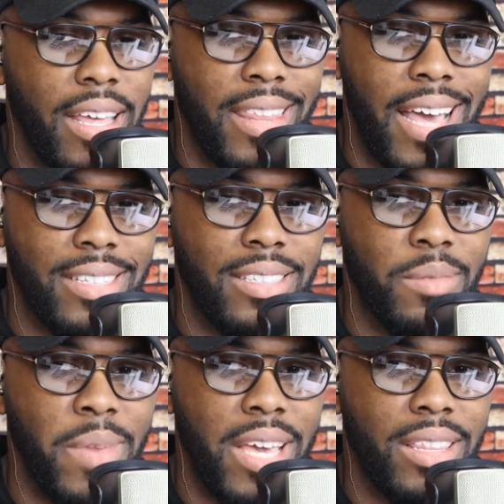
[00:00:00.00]
And that's
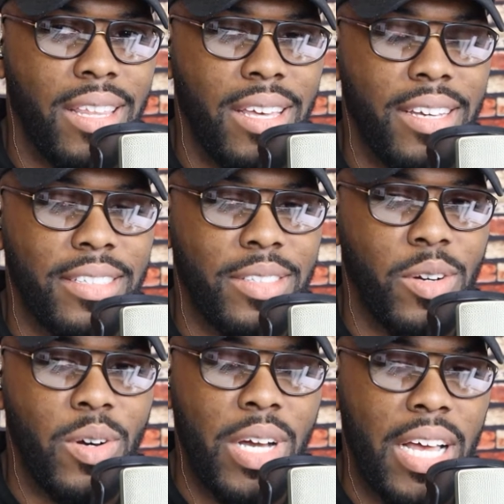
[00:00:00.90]
the main thing.
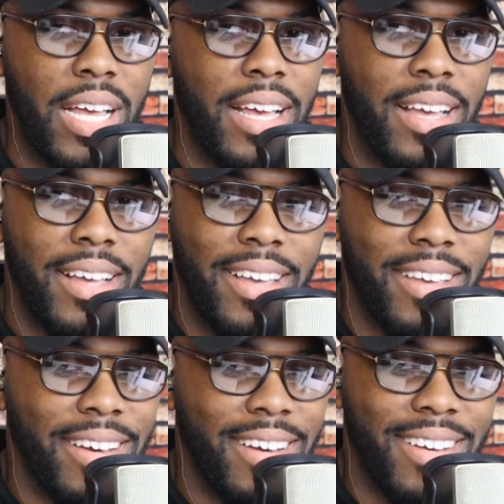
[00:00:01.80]
So,
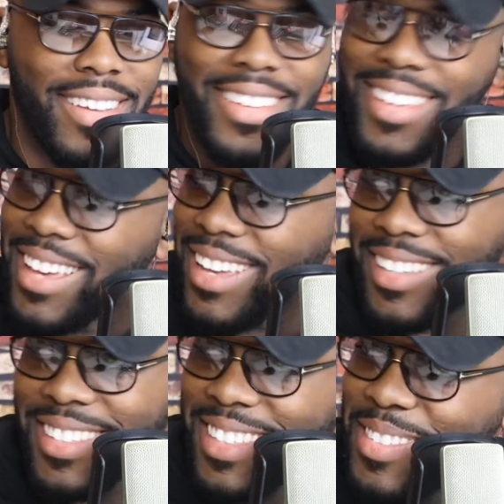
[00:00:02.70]

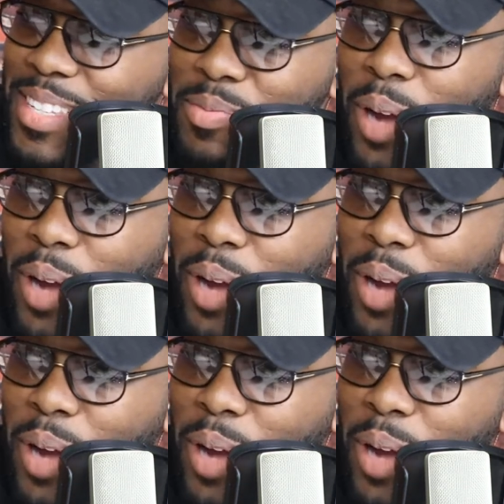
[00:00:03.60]
it's